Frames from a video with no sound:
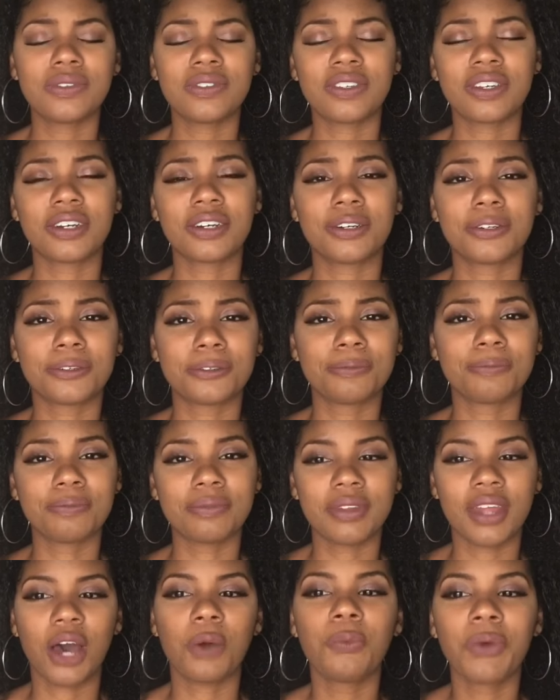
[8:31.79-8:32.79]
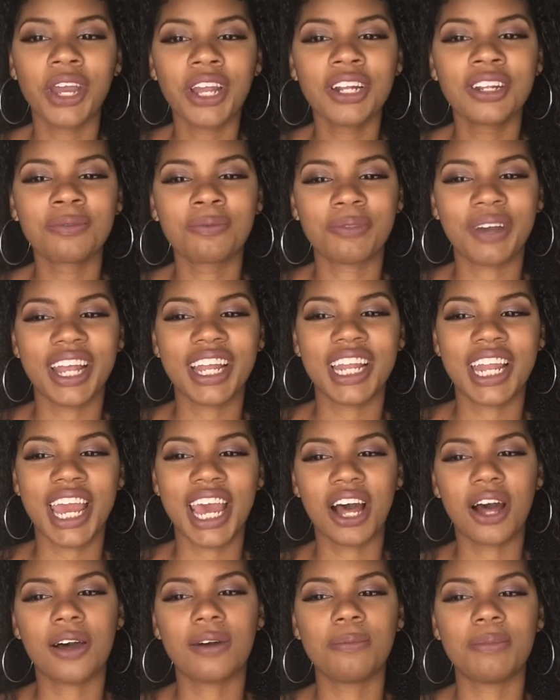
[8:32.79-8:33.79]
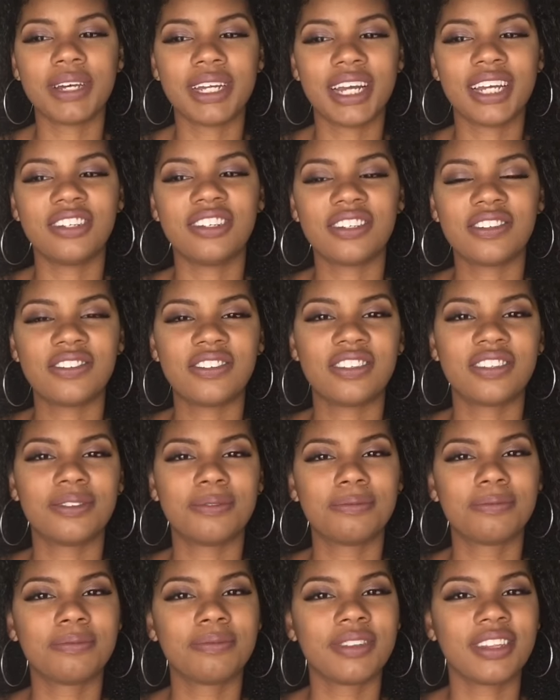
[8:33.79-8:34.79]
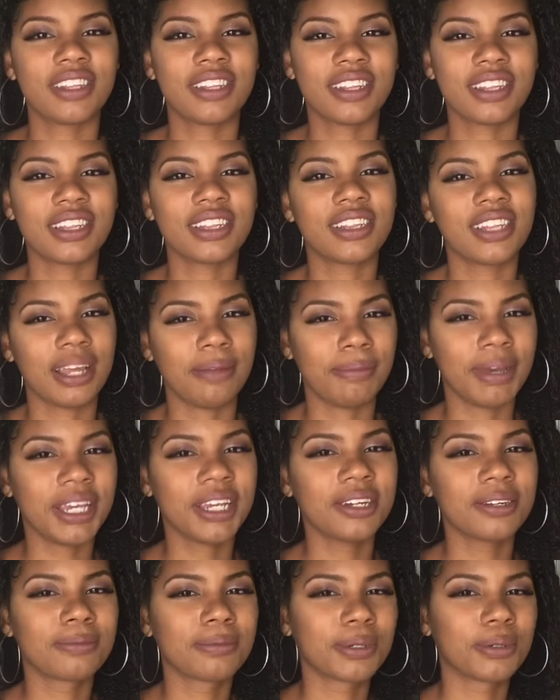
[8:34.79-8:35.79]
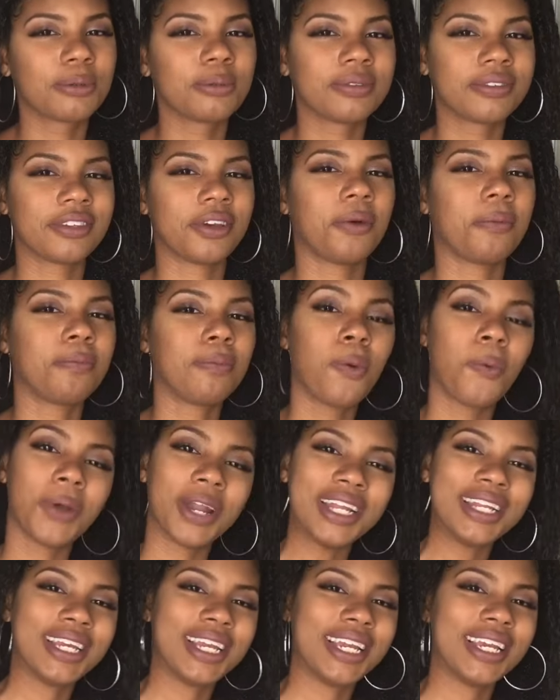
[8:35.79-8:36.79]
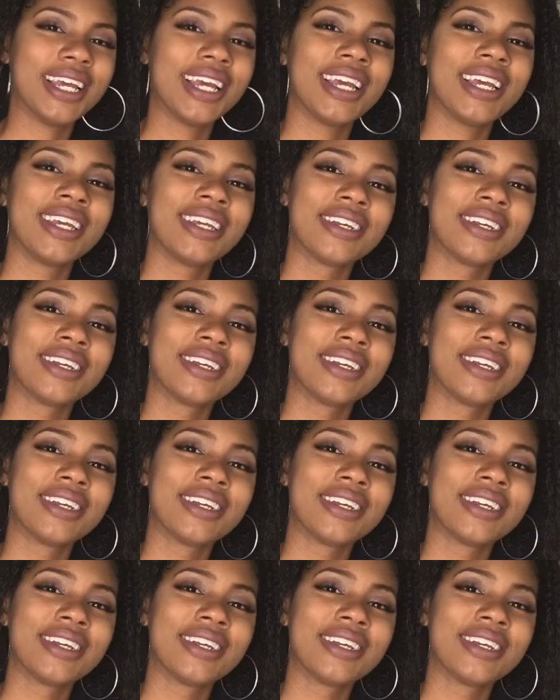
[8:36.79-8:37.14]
So I'm wearing them right now, but I just, they make your boot so pointy.